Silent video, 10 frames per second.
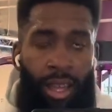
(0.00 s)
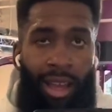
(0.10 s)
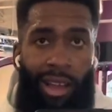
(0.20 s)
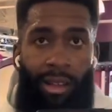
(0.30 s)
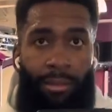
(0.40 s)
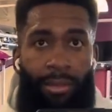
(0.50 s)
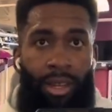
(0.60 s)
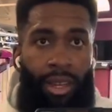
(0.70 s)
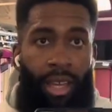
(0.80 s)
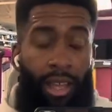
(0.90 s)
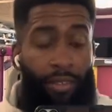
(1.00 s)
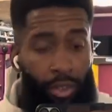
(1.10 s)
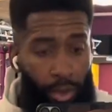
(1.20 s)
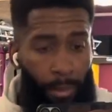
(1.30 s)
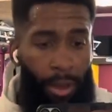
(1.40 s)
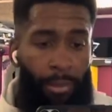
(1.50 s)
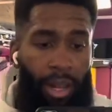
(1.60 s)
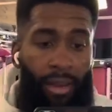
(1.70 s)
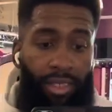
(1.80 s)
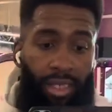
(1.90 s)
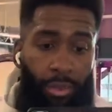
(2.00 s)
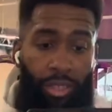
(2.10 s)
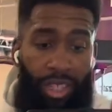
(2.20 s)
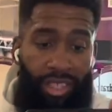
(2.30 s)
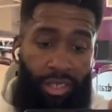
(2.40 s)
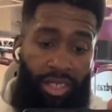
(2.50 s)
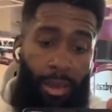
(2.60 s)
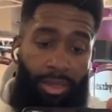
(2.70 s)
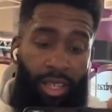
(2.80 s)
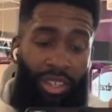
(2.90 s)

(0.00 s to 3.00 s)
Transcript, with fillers: Um, if you do a pyramid, obviously when you get to your top set,